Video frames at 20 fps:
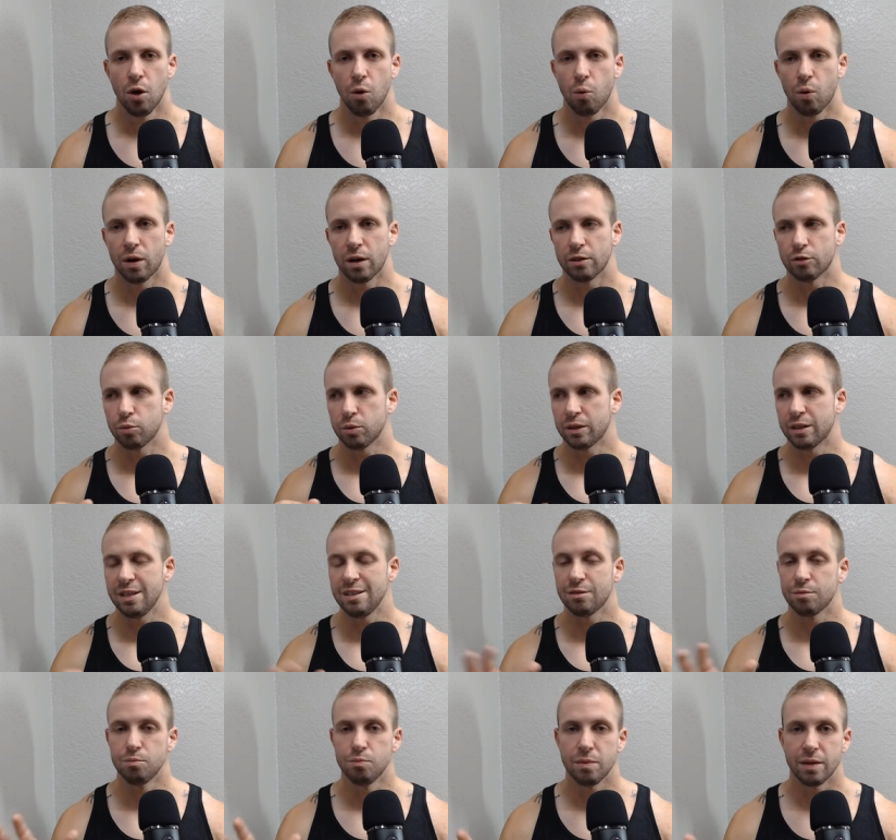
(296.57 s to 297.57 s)
Whereas with
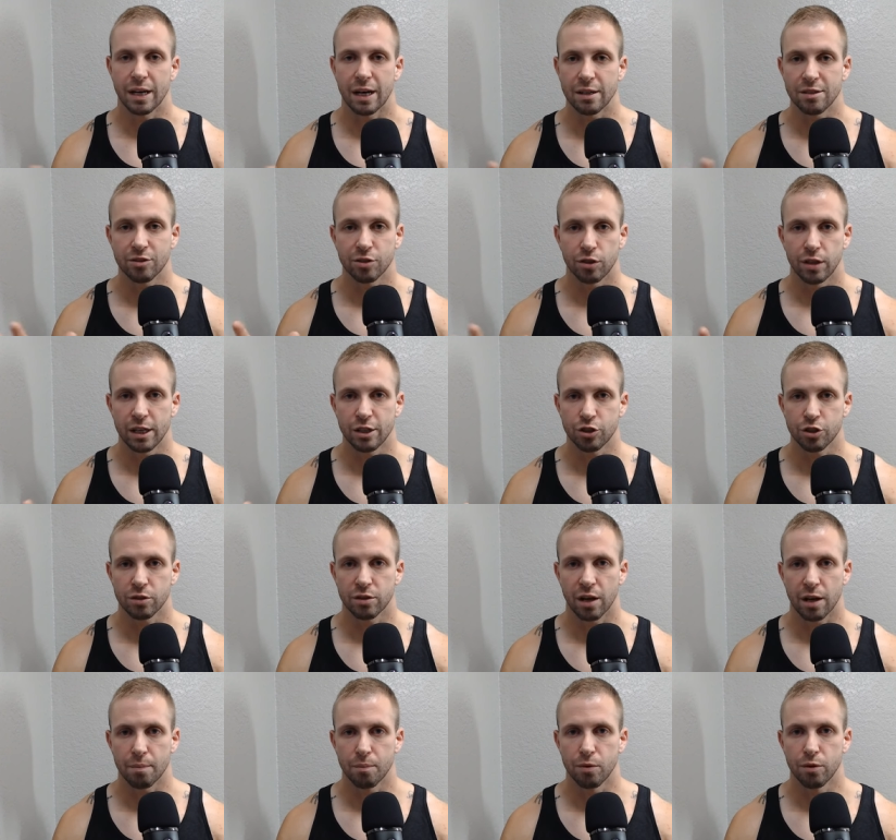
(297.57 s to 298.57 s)
these isolation
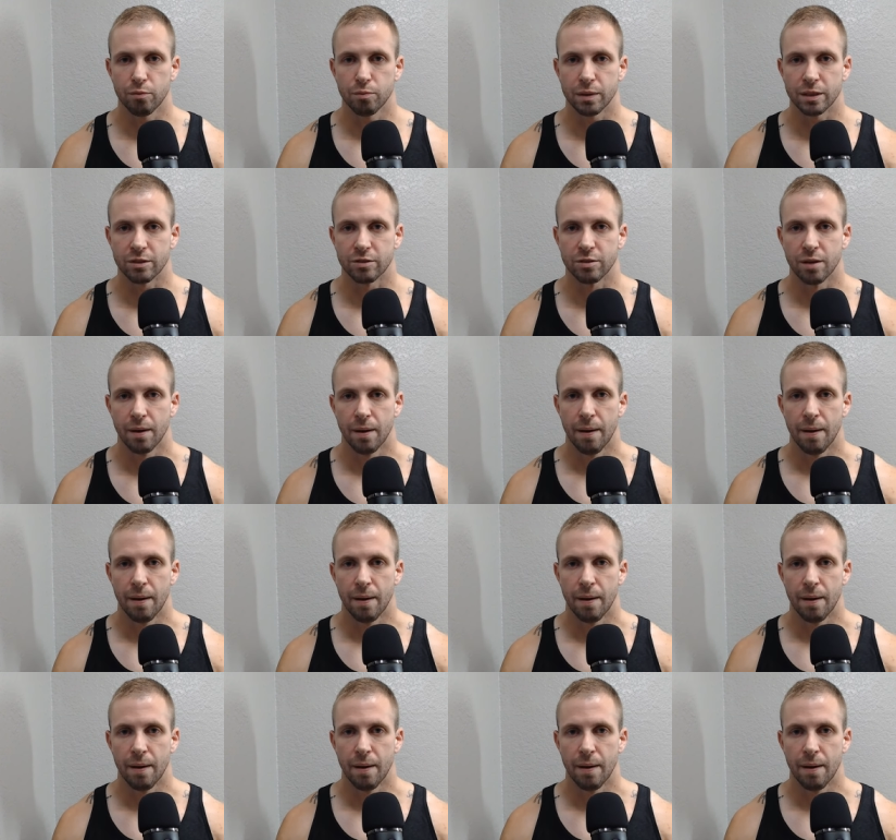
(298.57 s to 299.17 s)
type movements,